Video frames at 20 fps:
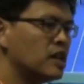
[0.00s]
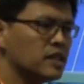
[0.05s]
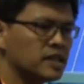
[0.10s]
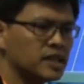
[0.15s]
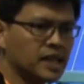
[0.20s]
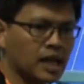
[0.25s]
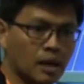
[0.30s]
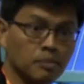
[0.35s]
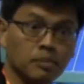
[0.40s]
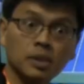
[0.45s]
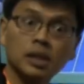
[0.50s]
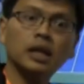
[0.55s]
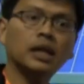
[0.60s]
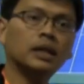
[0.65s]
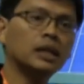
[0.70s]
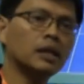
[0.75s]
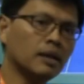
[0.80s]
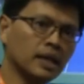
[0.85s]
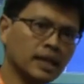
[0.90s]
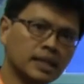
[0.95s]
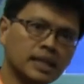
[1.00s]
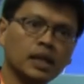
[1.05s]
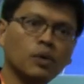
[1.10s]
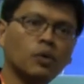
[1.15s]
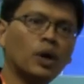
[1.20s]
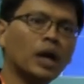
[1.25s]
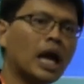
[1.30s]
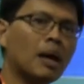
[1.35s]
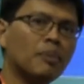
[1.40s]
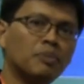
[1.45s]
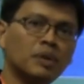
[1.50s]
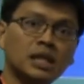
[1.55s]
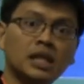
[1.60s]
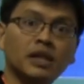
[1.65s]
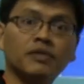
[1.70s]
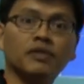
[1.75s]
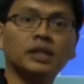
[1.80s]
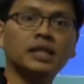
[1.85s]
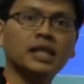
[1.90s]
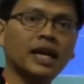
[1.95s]
Hertz comes in, now let's say what happens
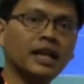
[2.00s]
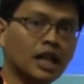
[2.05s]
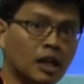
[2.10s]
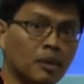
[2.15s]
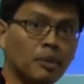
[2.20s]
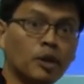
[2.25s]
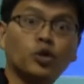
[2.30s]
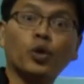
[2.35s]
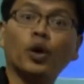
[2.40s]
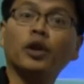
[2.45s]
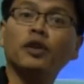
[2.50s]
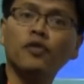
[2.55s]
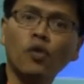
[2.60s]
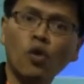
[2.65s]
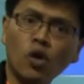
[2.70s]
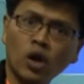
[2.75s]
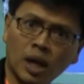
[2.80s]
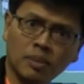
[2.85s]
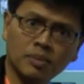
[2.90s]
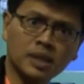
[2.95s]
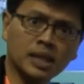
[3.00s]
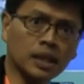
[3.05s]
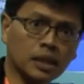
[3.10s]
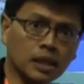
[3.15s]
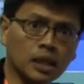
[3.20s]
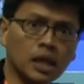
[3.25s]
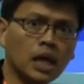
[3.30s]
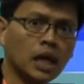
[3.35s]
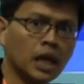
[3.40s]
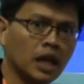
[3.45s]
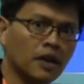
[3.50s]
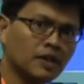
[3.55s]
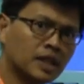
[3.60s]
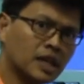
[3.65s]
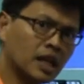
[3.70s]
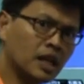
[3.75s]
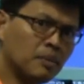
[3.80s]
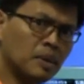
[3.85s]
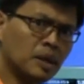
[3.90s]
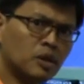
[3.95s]
if a 1080p 24 comes in. If a
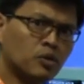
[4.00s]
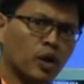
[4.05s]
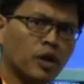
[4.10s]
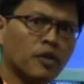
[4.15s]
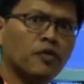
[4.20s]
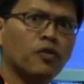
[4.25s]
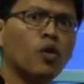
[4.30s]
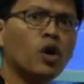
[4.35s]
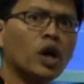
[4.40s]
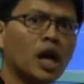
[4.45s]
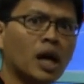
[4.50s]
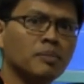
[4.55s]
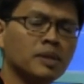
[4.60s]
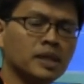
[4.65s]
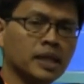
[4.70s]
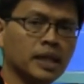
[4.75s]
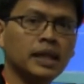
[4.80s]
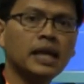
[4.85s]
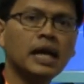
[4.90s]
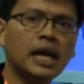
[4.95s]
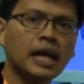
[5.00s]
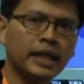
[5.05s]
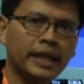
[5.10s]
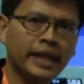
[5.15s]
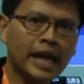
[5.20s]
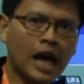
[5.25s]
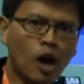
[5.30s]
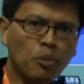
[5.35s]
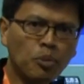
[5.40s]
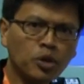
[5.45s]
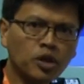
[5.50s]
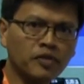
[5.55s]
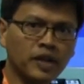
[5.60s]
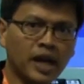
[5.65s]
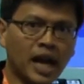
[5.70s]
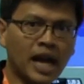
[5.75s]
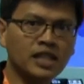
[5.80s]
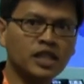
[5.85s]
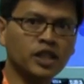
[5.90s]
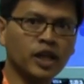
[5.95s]
1080p 24 comes in, the output of
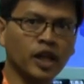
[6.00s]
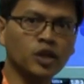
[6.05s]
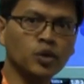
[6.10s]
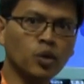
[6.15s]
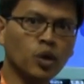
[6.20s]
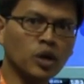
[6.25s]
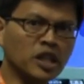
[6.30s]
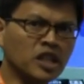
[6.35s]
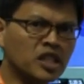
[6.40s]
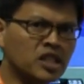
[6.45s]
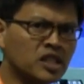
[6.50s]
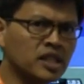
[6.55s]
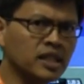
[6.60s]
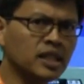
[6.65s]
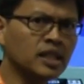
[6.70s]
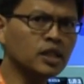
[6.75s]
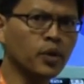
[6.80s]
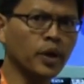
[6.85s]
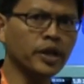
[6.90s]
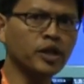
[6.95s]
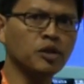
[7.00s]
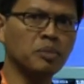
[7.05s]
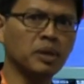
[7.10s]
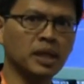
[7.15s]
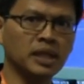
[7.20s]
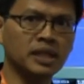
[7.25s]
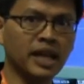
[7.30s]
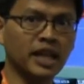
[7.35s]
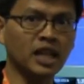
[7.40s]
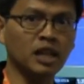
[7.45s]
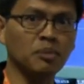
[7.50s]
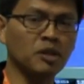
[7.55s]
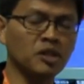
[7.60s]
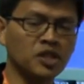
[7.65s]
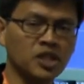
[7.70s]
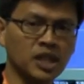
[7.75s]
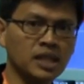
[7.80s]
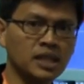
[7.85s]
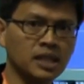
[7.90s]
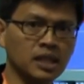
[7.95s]
the iscan duo is still going to be 1080p
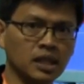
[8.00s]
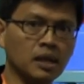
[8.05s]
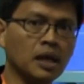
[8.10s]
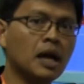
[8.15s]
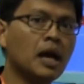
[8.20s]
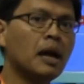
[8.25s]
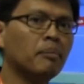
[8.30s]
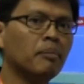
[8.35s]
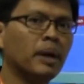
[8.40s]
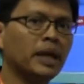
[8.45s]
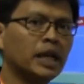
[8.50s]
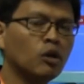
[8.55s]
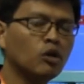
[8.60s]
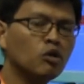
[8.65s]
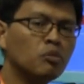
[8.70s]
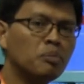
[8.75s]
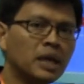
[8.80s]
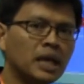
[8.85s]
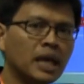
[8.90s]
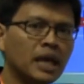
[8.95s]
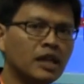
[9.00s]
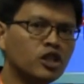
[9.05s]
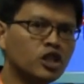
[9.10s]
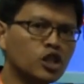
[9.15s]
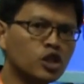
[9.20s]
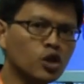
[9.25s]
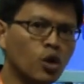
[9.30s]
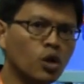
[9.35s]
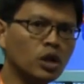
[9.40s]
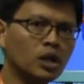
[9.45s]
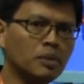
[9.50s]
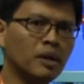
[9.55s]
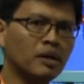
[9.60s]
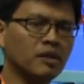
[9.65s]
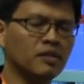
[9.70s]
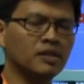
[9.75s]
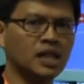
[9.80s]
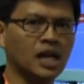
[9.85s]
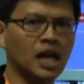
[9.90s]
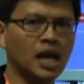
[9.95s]
60, but there will be a short amount
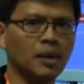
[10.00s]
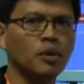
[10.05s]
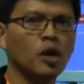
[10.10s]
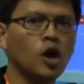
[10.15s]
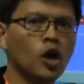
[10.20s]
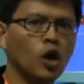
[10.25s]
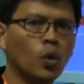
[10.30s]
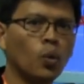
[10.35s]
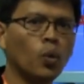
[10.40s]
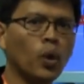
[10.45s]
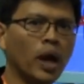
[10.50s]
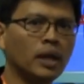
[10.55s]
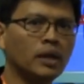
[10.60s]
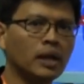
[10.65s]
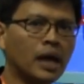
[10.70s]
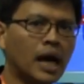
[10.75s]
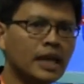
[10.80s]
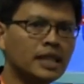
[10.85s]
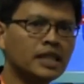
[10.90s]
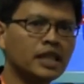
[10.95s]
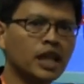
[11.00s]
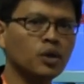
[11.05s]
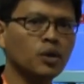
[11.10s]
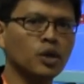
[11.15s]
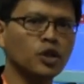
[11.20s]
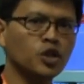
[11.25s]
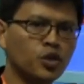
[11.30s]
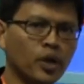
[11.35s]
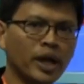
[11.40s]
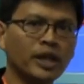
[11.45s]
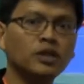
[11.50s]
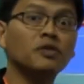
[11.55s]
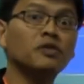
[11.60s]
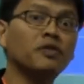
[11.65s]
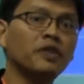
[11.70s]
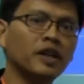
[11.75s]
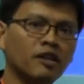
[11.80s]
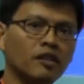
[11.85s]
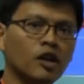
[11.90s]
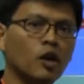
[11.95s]
of time where the iscan duo is trying to
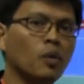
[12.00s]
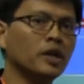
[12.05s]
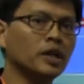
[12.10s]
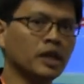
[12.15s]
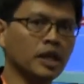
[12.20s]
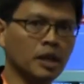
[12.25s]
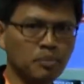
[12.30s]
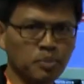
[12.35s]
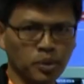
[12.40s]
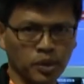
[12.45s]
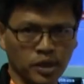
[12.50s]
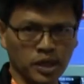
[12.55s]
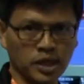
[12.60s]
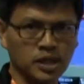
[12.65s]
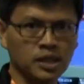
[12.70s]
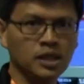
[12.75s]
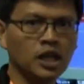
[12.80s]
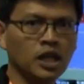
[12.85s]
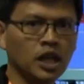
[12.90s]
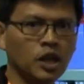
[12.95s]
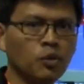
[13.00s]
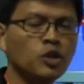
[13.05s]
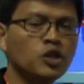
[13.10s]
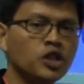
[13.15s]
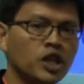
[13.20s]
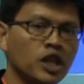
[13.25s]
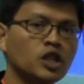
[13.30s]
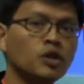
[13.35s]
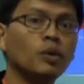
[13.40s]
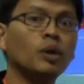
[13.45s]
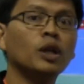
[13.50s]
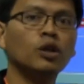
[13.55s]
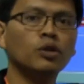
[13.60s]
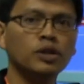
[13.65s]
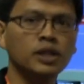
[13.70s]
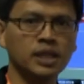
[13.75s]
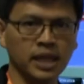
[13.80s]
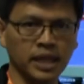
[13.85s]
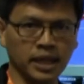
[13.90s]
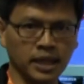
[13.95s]
figure out what the input is, in which case you will
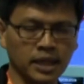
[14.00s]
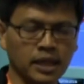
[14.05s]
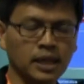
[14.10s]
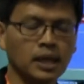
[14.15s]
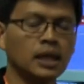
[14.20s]
lose sync.